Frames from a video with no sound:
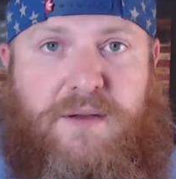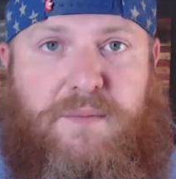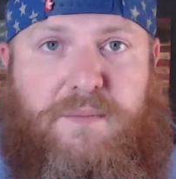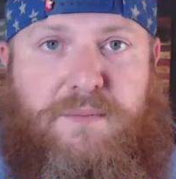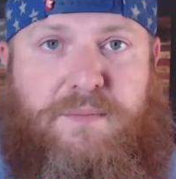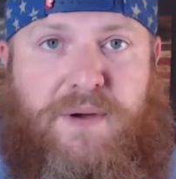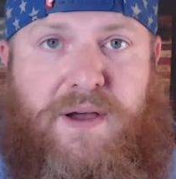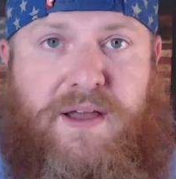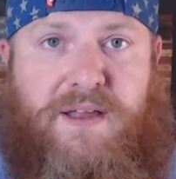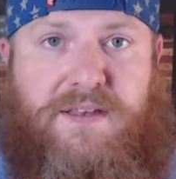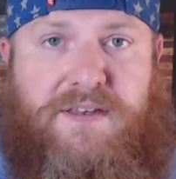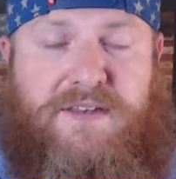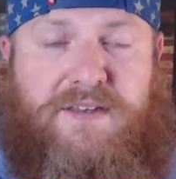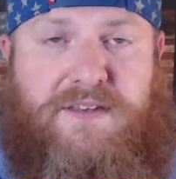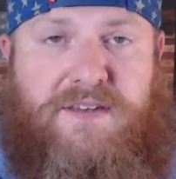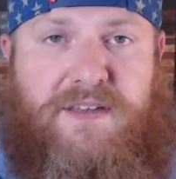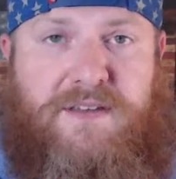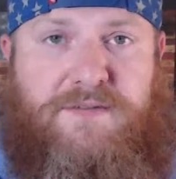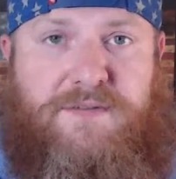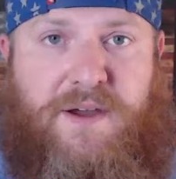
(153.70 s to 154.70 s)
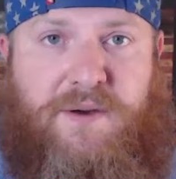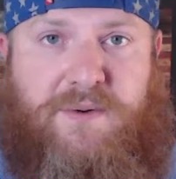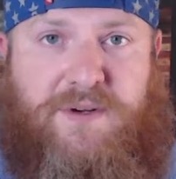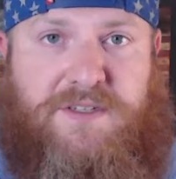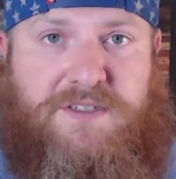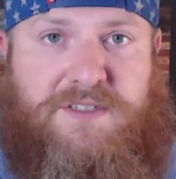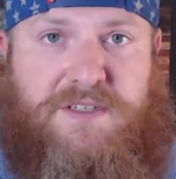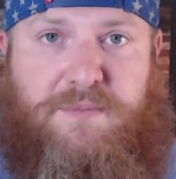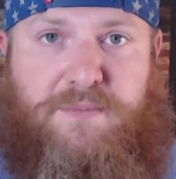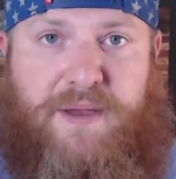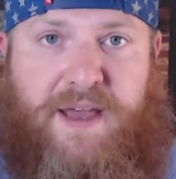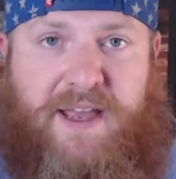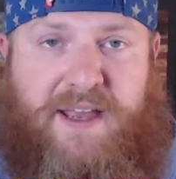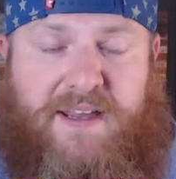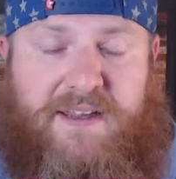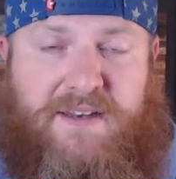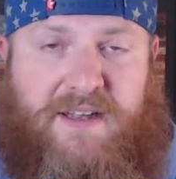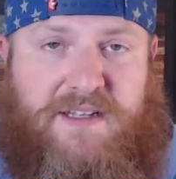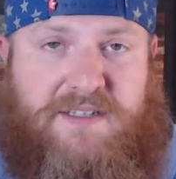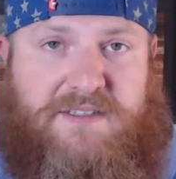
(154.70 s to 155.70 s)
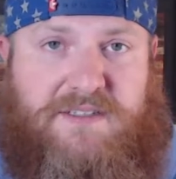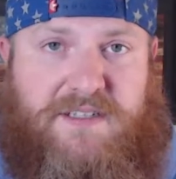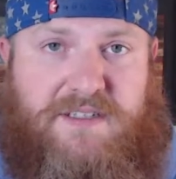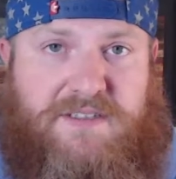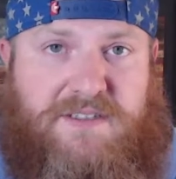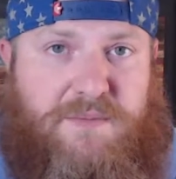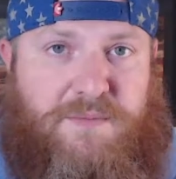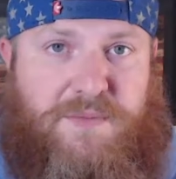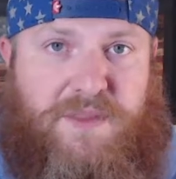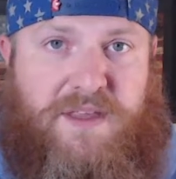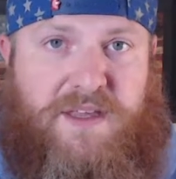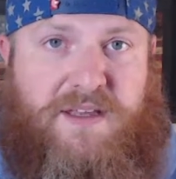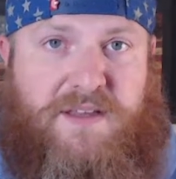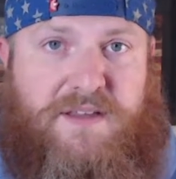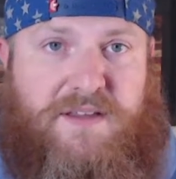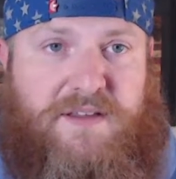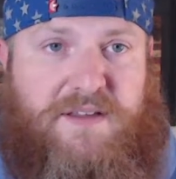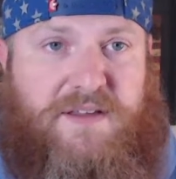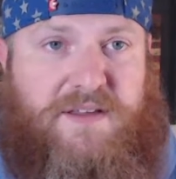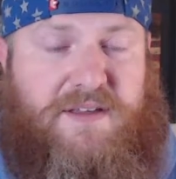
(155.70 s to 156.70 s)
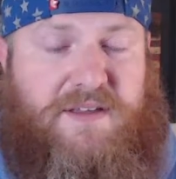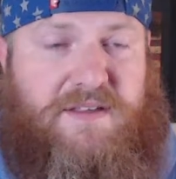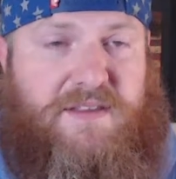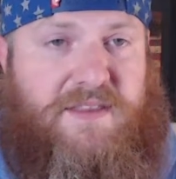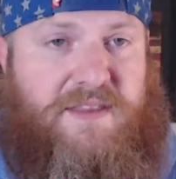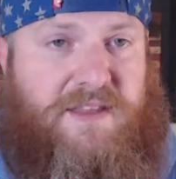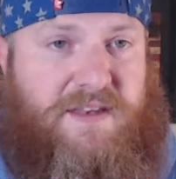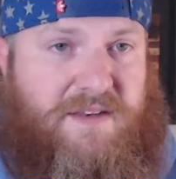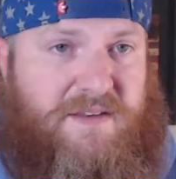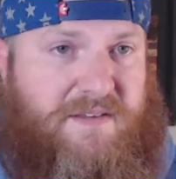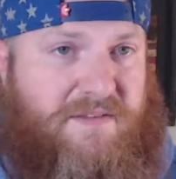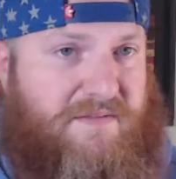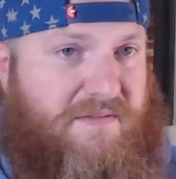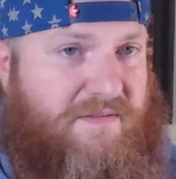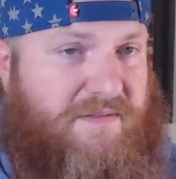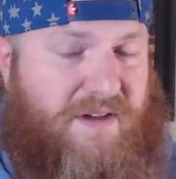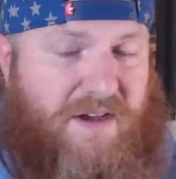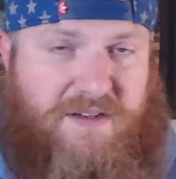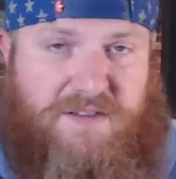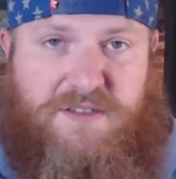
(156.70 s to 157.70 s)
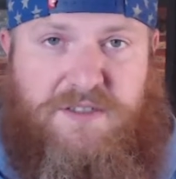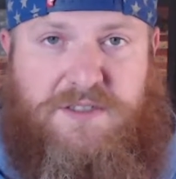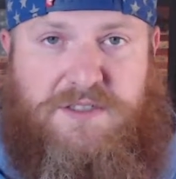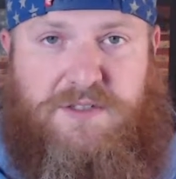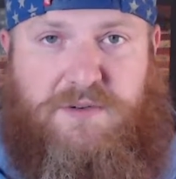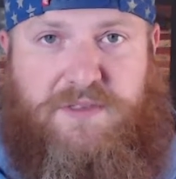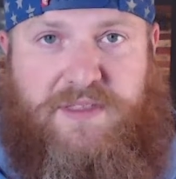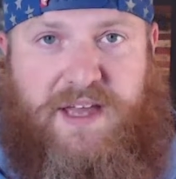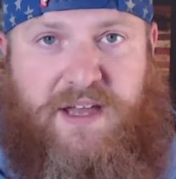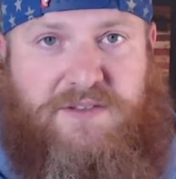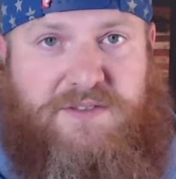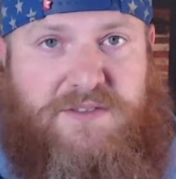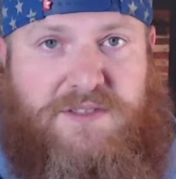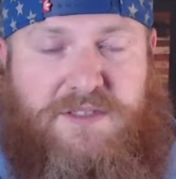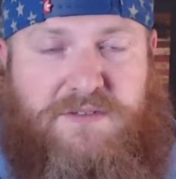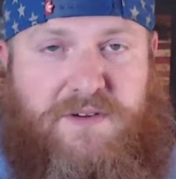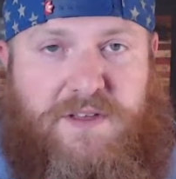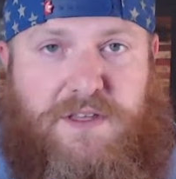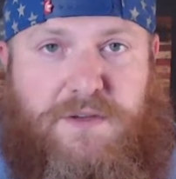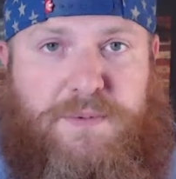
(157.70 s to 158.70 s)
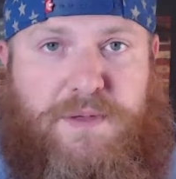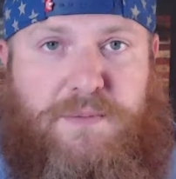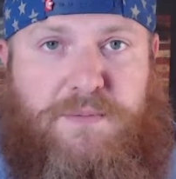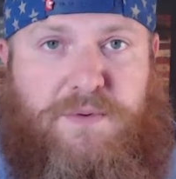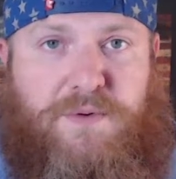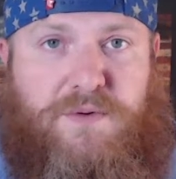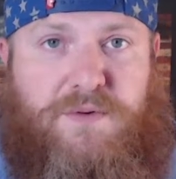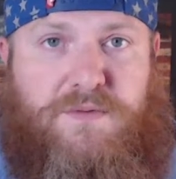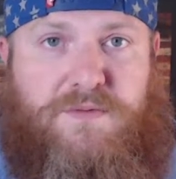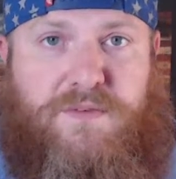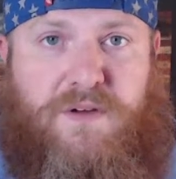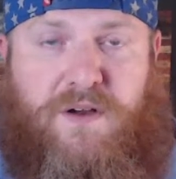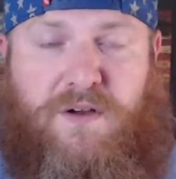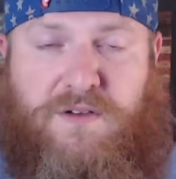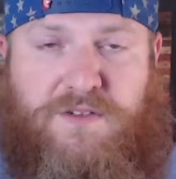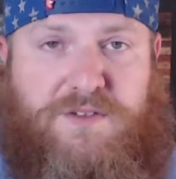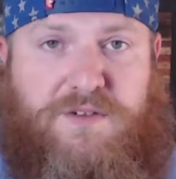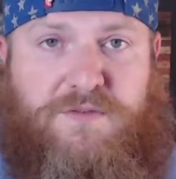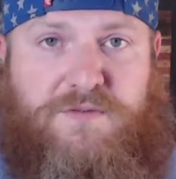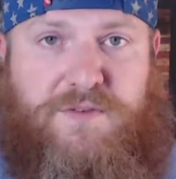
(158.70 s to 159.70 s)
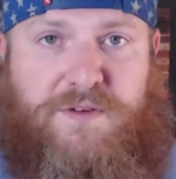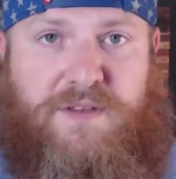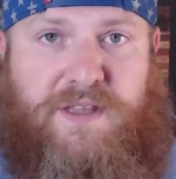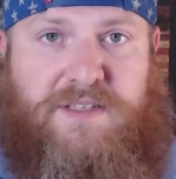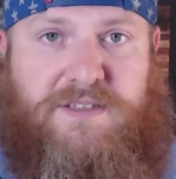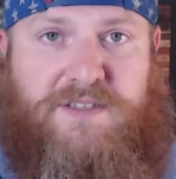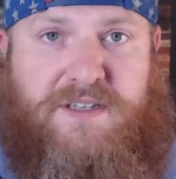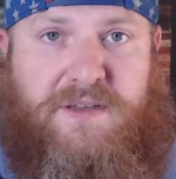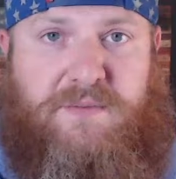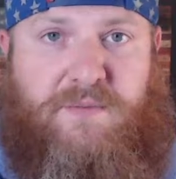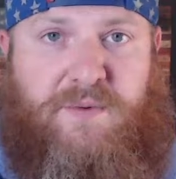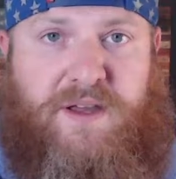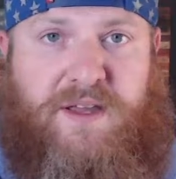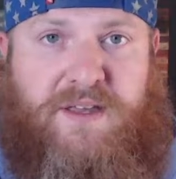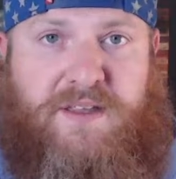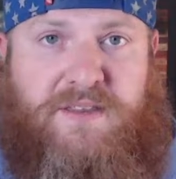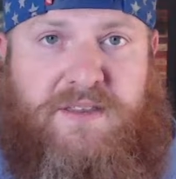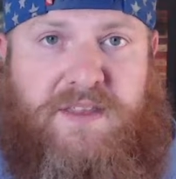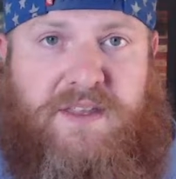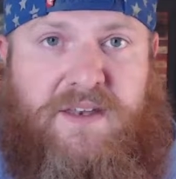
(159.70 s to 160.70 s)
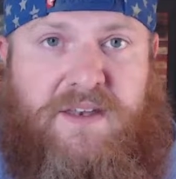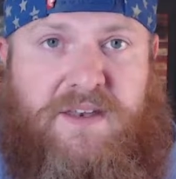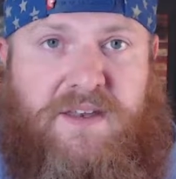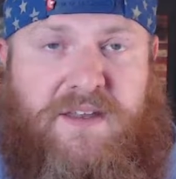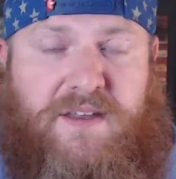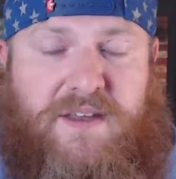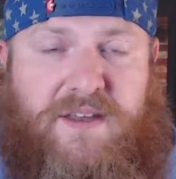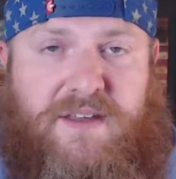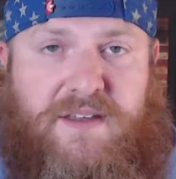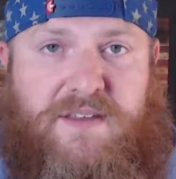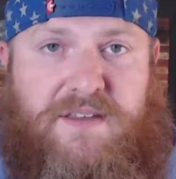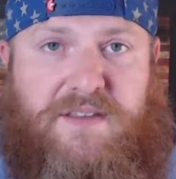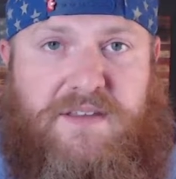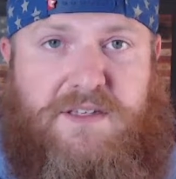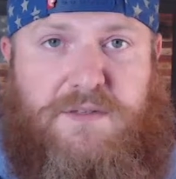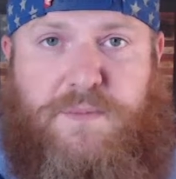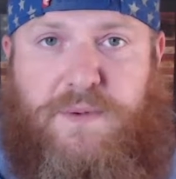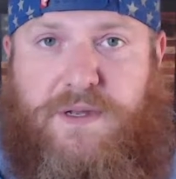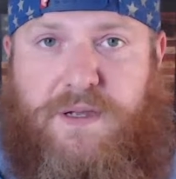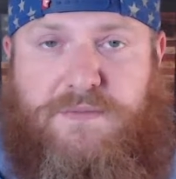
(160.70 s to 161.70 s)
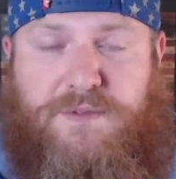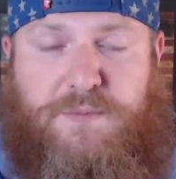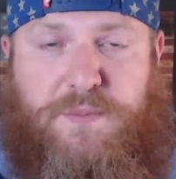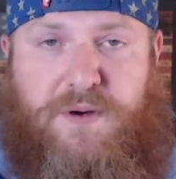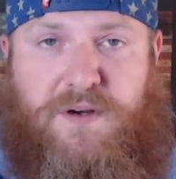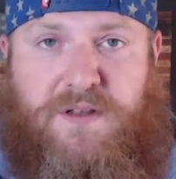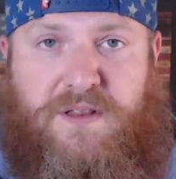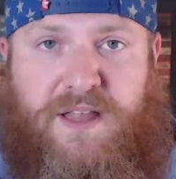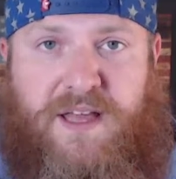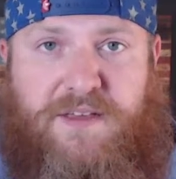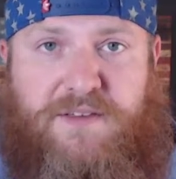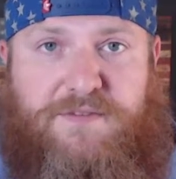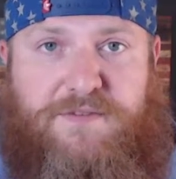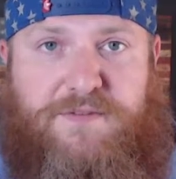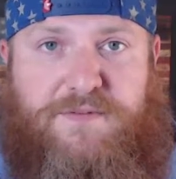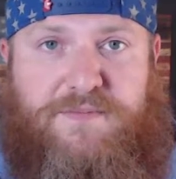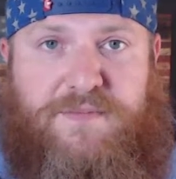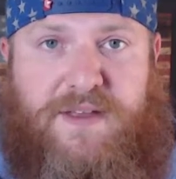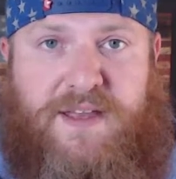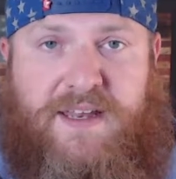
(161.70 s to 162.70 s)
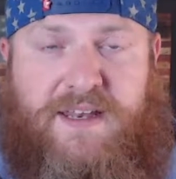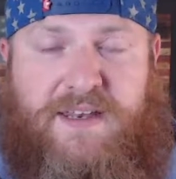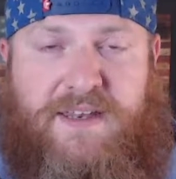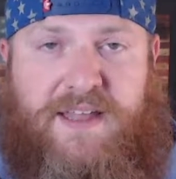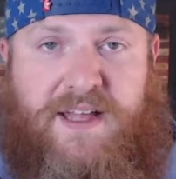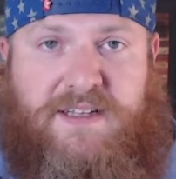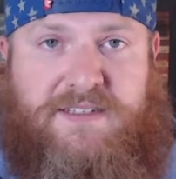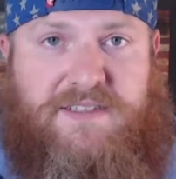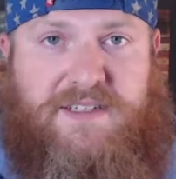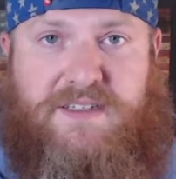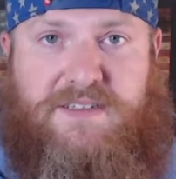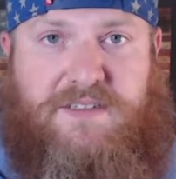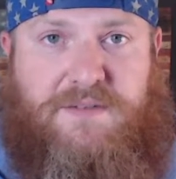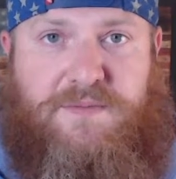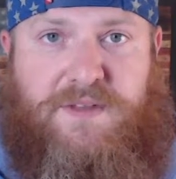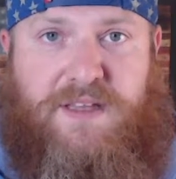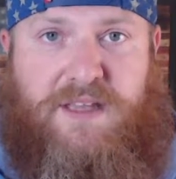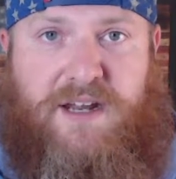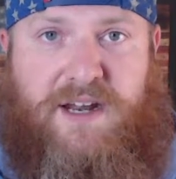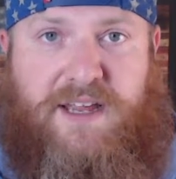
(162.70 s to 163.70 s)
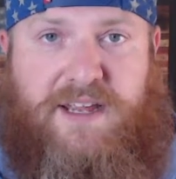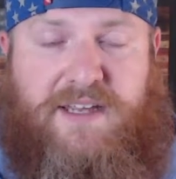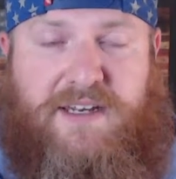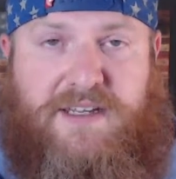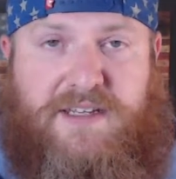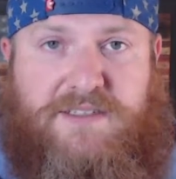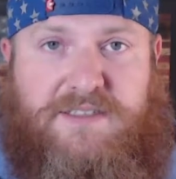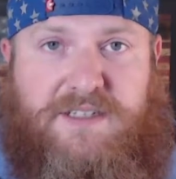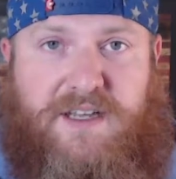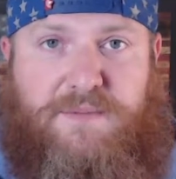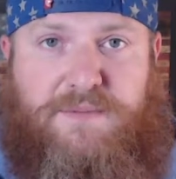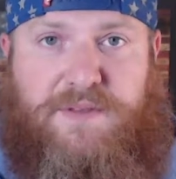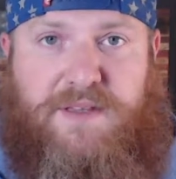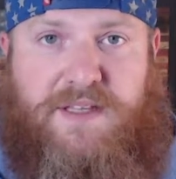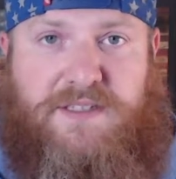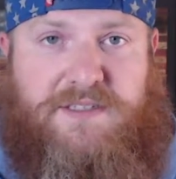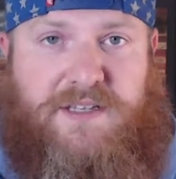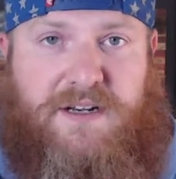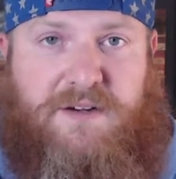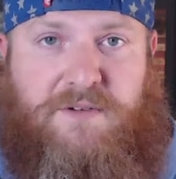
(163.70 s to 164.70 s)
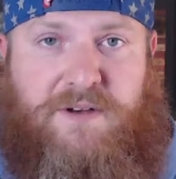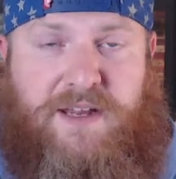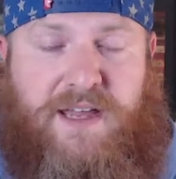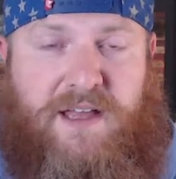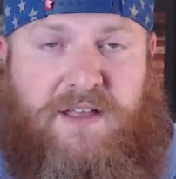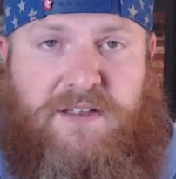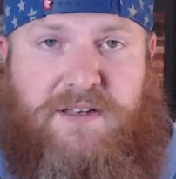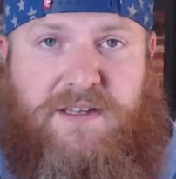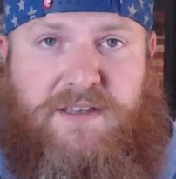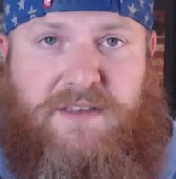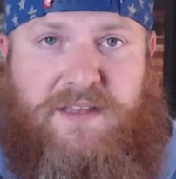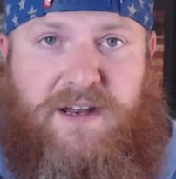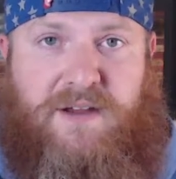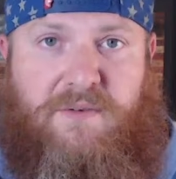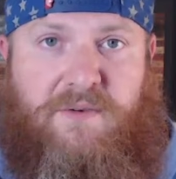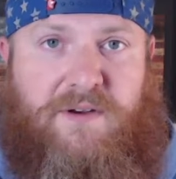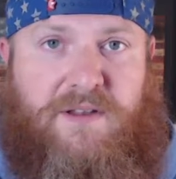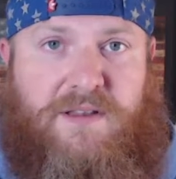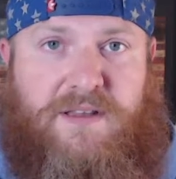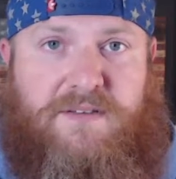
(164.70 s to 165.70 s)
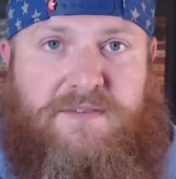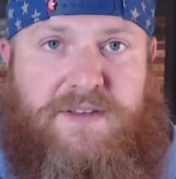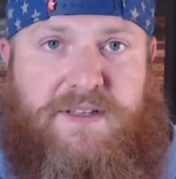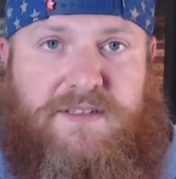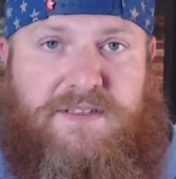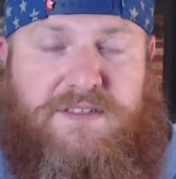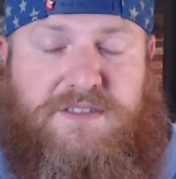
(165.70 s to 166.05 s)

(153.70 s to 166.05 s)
But if I were to sit back and not say something, then hundreds or thousands of other people also feel that same way, then this becomes part of life. And that's not something that I can accept. That's not a reality that I want to live in.